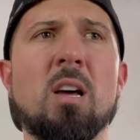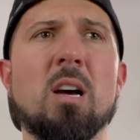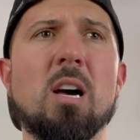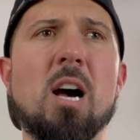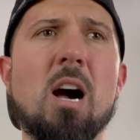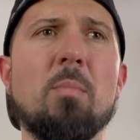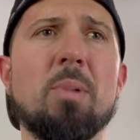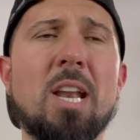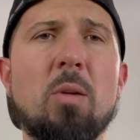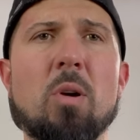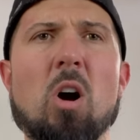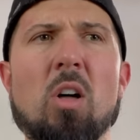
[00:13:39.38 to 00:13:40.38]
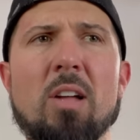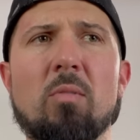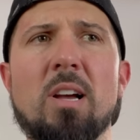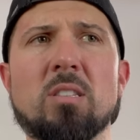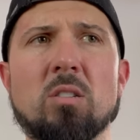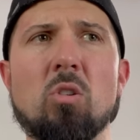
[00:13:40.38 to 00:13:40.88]
Um, but anyway, all that
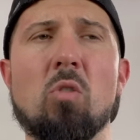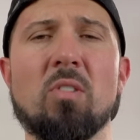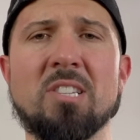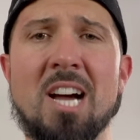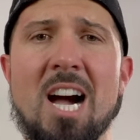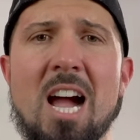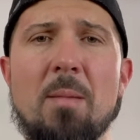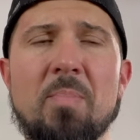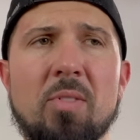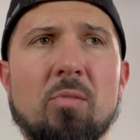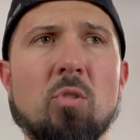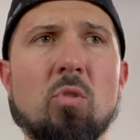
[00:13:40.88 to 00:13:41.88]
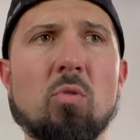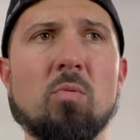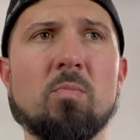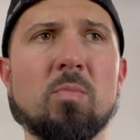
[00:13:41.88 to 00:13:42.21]
residue over time through,